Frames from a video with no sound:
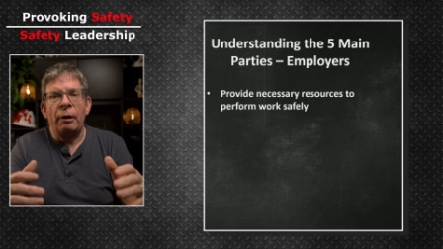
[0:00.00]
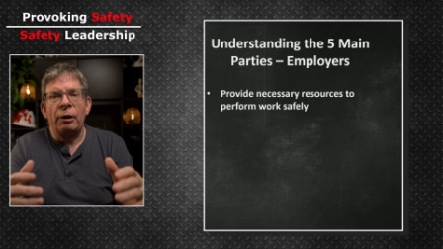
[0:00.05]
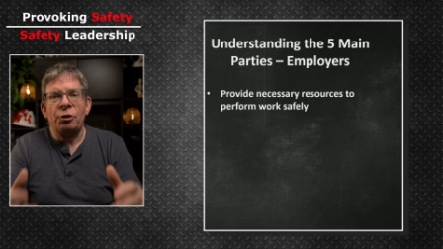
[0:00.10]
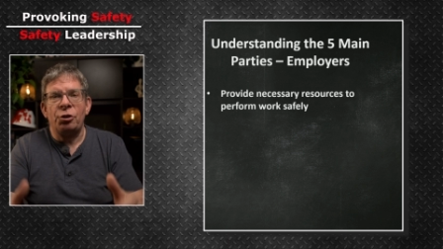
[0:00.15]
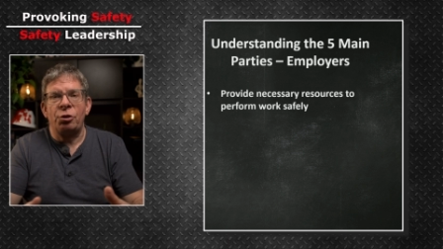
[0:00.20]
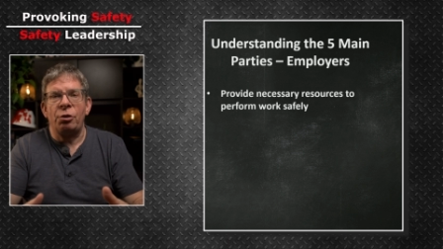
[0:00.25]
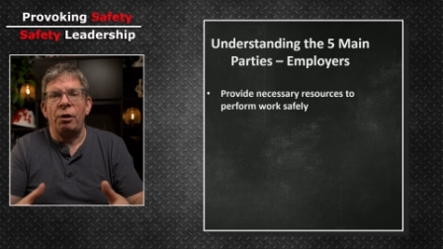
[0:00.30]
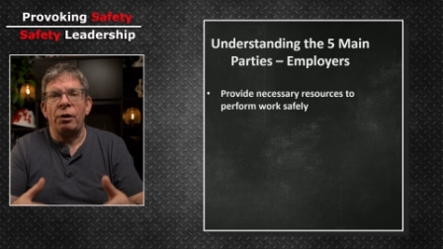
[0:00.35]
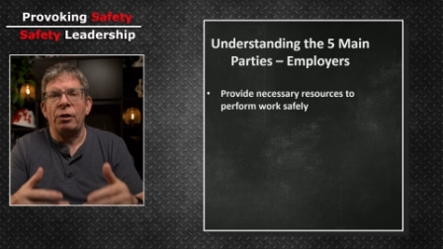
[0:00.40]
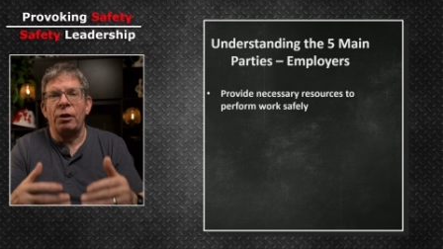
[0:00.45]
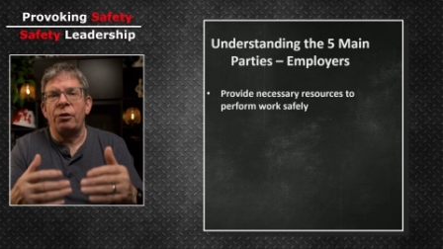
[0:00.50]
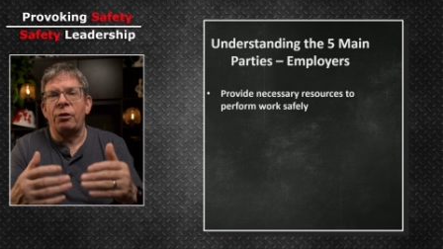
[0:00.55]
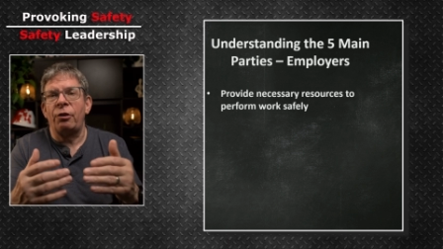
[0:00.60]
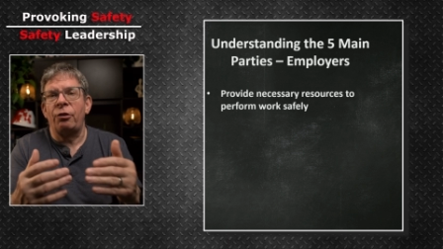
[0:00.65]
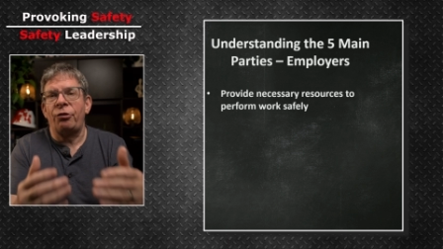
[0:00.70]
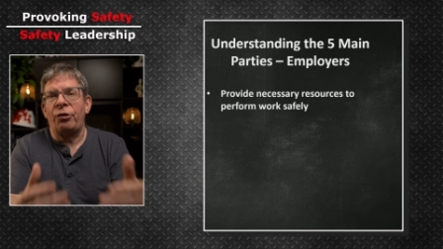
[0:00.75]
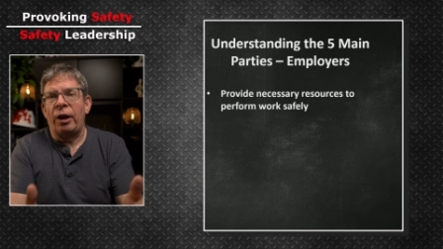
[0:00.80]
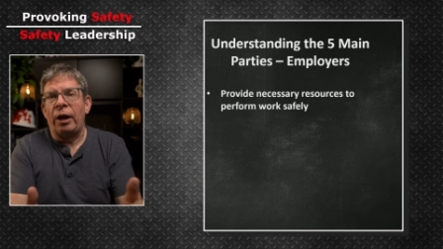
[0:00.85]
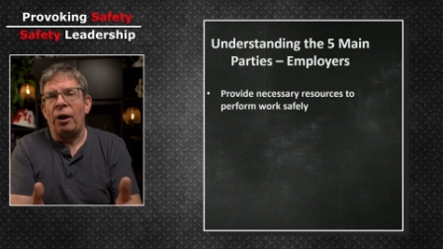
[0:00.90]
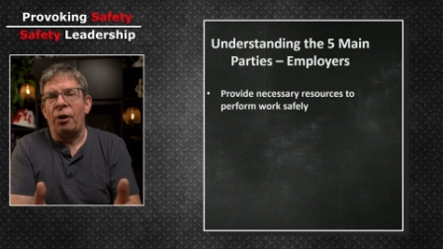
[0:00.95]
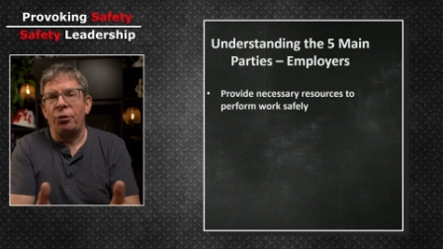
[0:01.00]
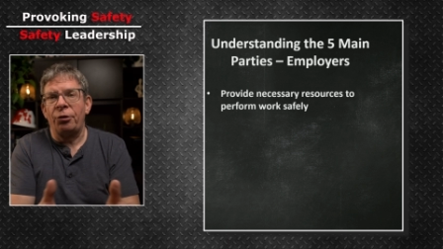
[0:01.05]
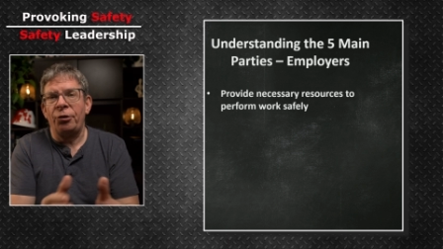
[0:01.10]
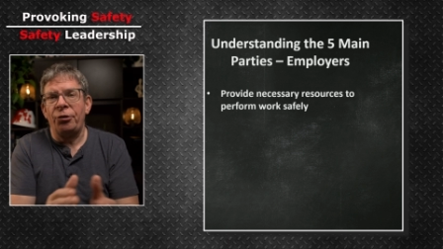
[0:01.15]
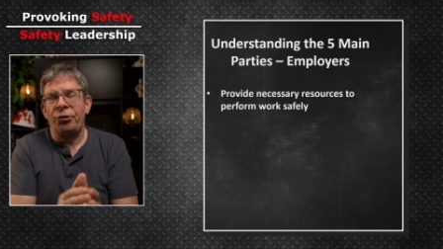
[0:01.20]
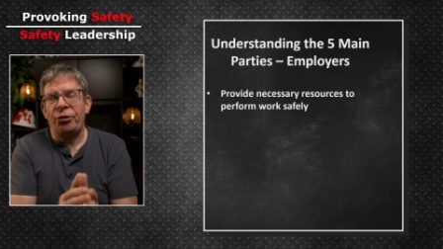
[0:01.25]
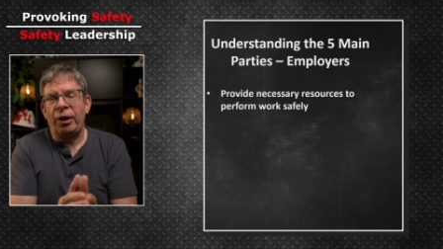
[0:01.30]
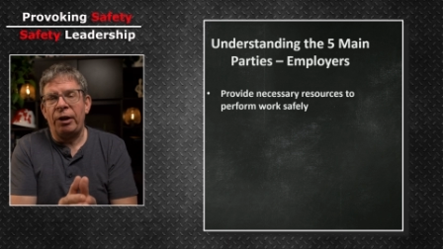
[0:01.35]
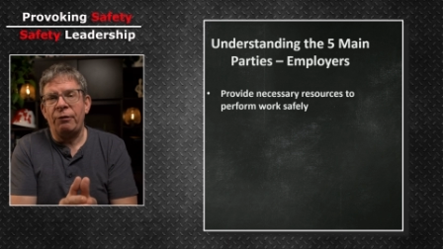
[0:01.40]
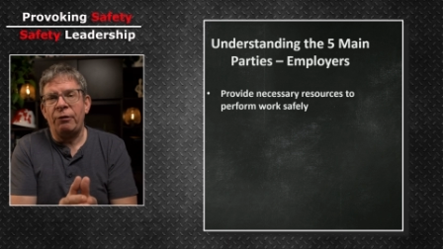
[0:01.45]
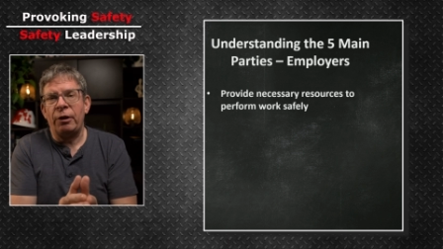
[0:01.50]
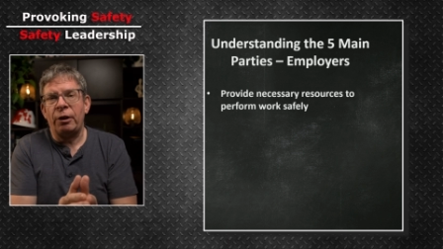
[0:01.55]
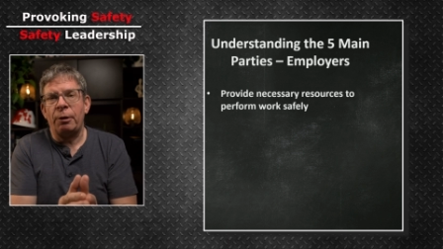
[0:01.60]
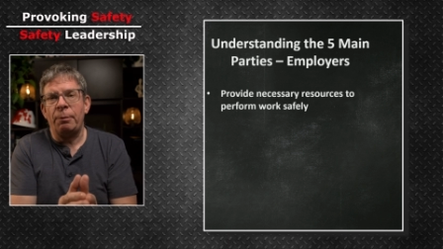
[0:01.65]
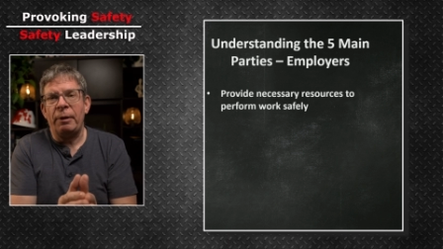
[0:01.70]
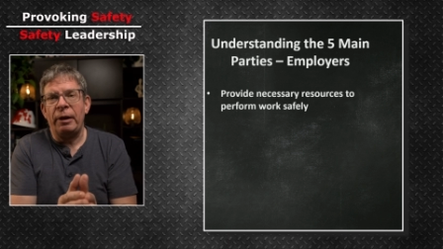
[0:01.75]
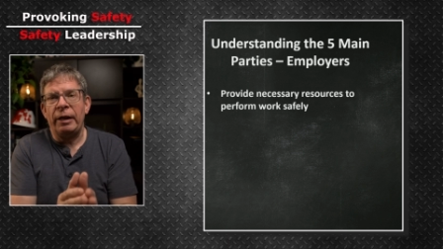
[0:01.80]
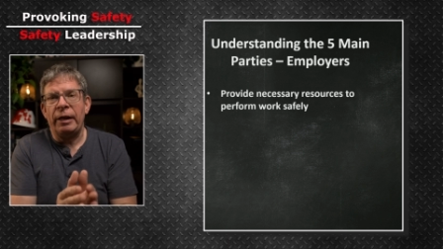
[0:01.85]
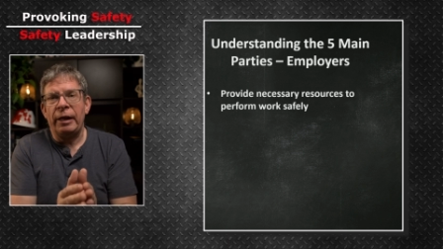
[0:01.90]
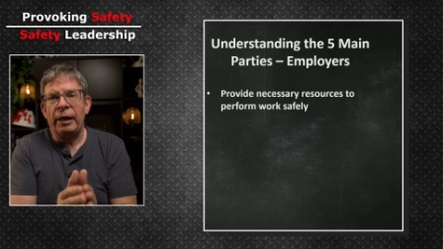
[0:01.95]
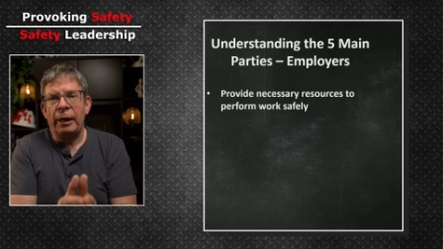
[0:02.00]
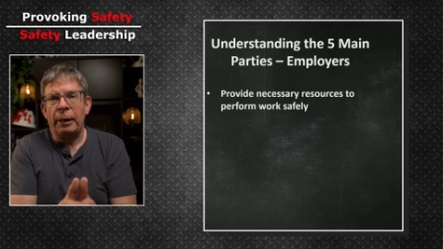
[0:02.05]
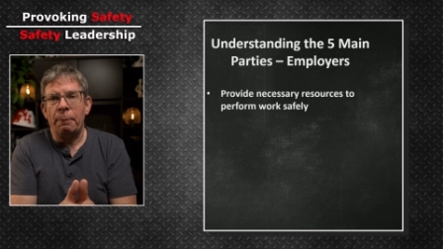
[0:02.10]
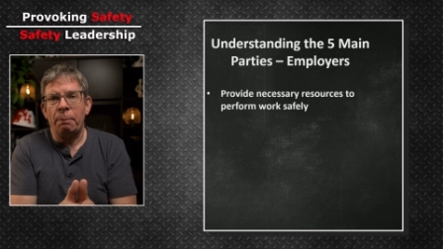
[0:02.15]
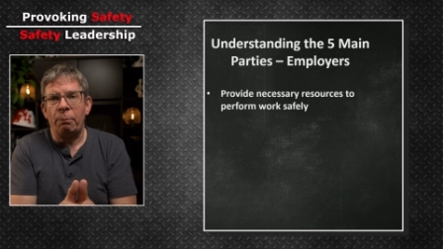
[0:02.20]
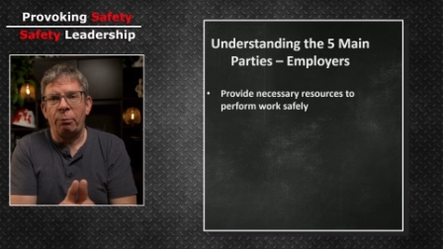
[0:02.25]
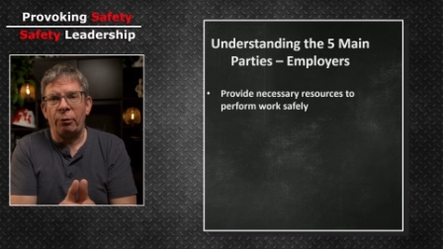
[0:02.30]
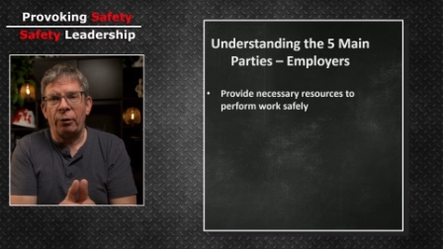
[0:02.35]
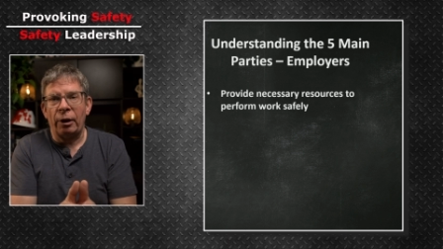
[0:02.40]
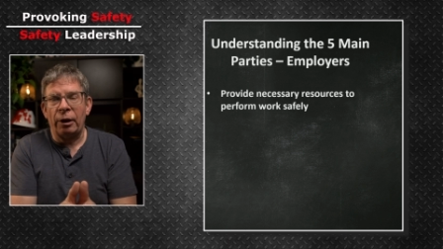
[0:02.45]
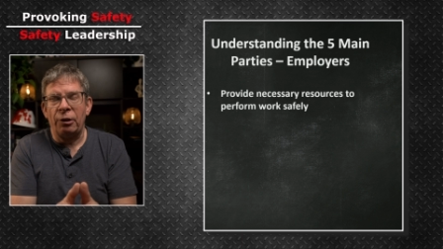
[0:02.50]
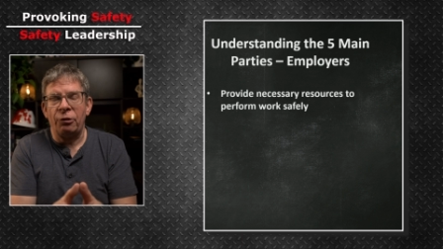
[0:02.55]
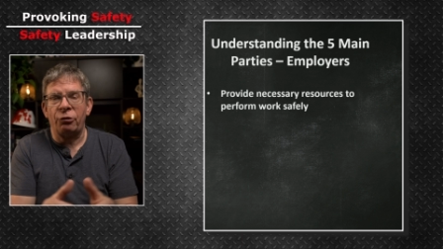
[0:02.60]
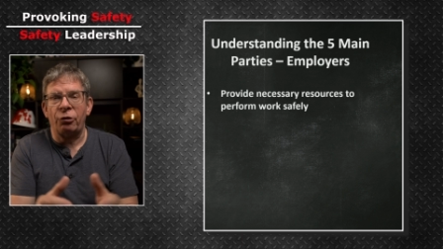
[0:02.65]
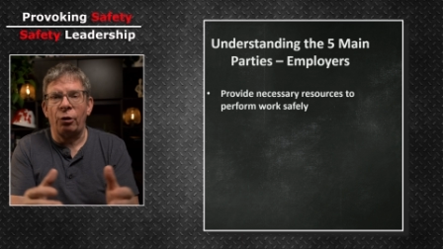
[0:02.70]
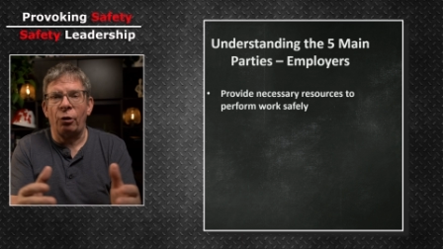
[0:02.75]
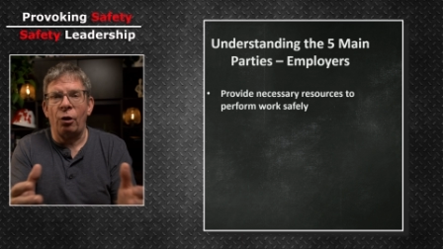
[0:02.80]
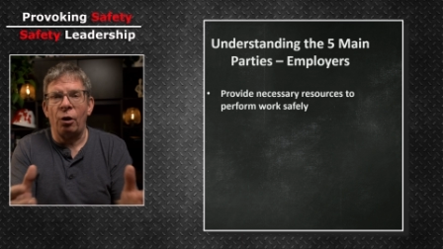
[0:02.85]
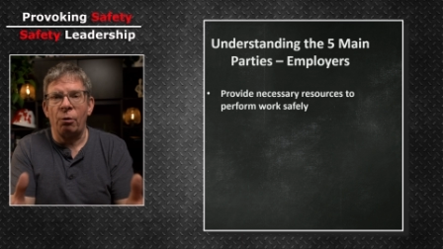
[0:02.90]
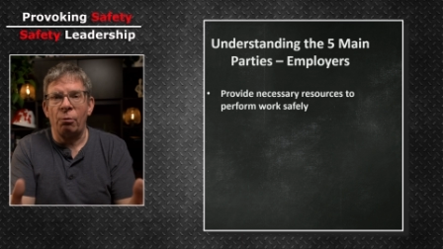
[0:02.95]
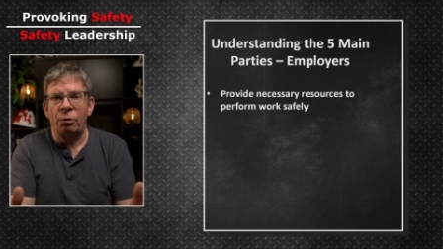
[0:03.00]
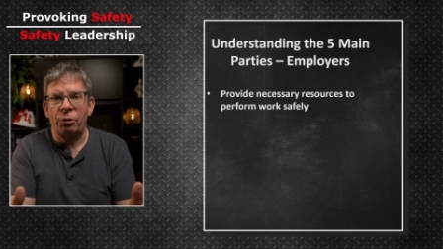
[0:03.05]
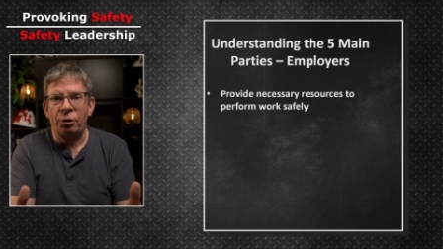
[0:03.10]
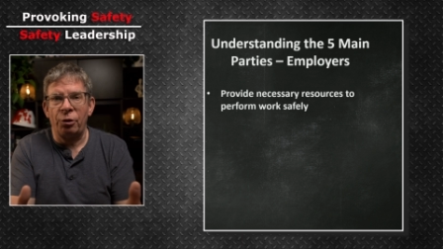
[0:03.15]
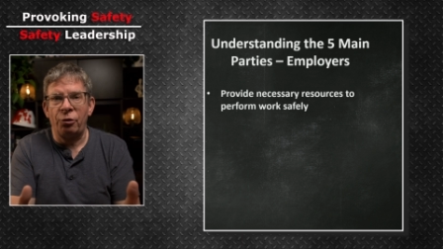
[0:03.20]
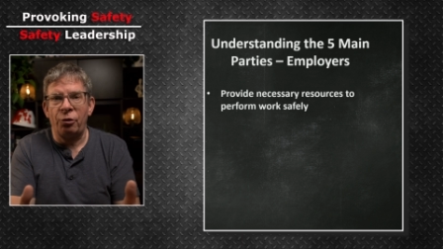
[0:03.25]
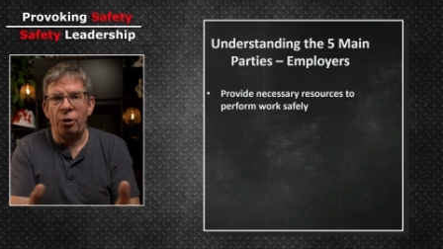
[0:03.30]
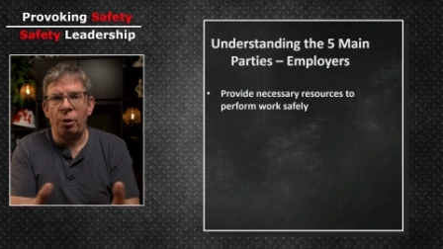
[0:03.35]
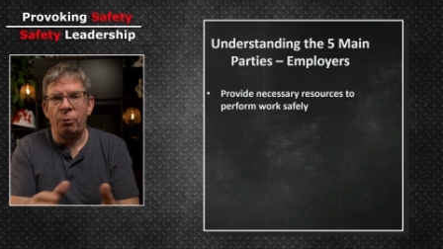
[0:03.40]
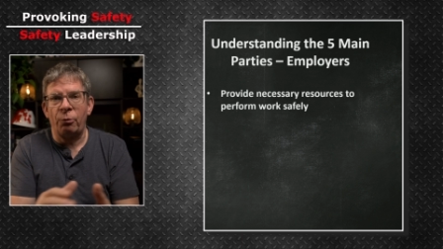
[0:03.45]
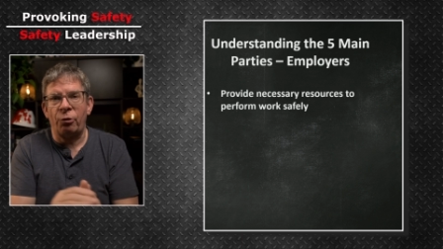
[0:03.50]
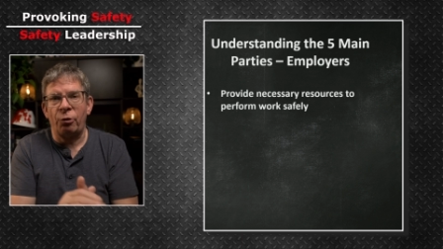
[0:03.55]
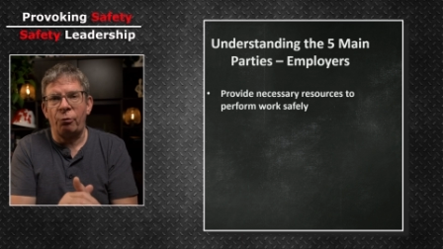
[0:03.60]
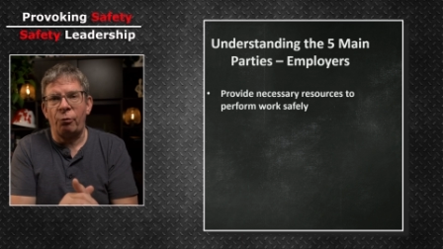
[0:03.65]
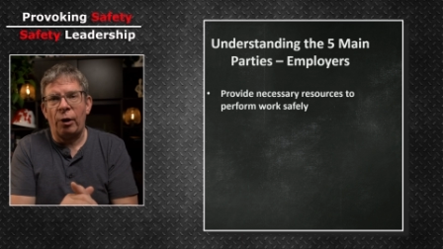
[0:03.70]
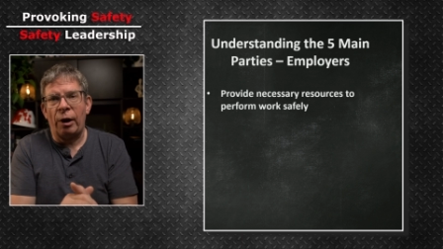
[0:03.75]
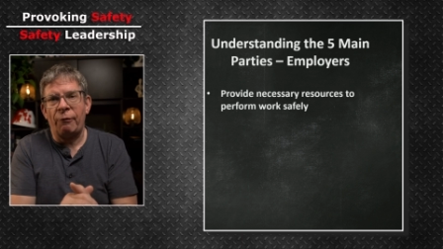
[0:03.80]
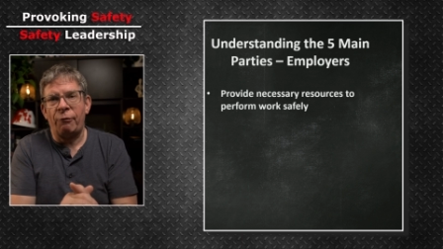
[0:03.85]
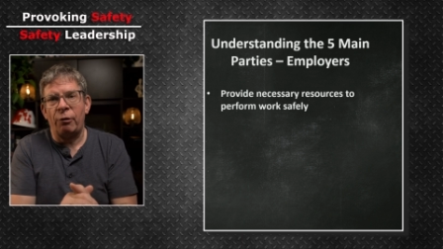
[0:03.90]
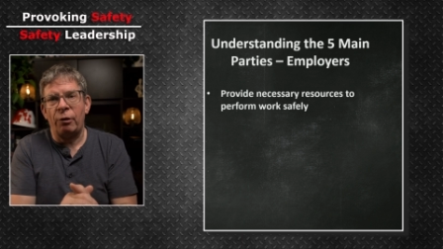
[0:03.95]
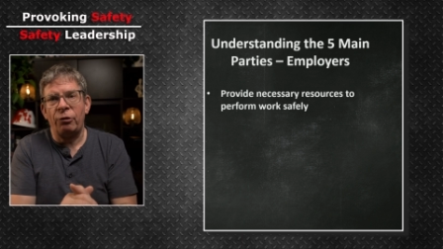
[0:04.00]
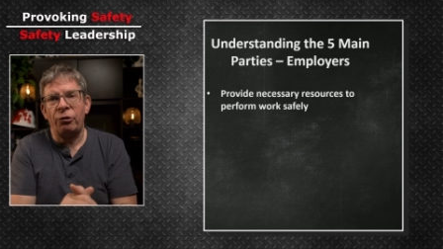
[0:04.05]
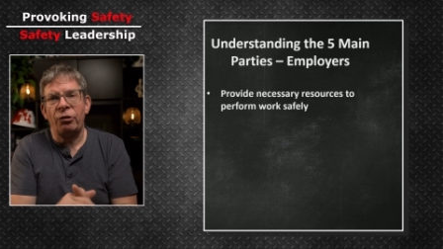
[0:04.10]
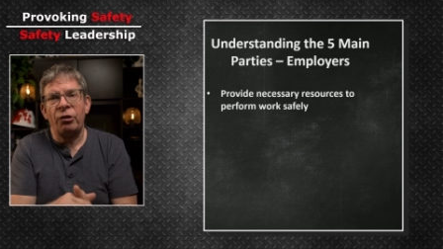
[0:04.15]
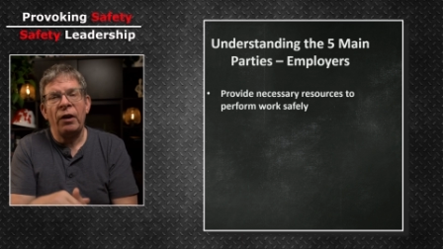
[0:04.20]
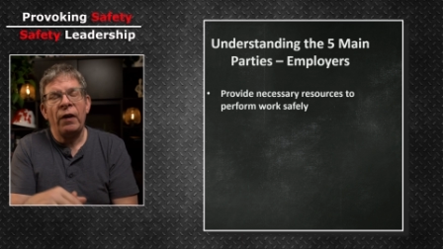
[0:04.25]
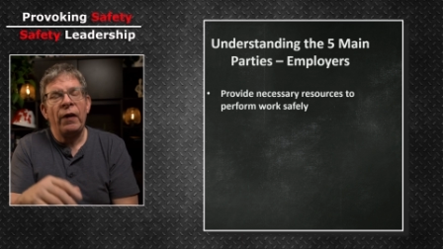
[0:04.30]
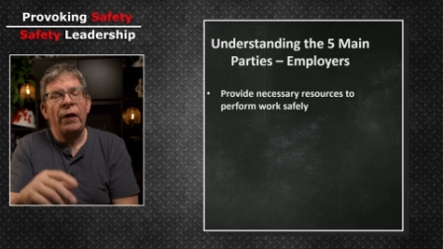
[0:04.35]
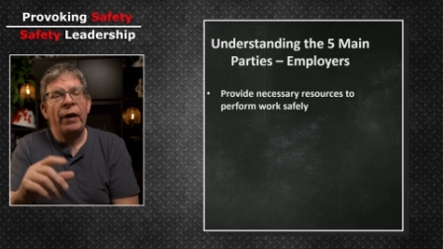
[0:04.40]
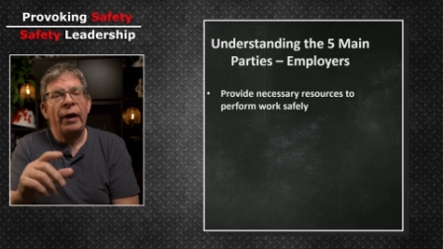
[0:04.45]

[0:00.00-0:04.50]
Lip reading: ensuring that there's a health and safety committee in place along with the terms of reference,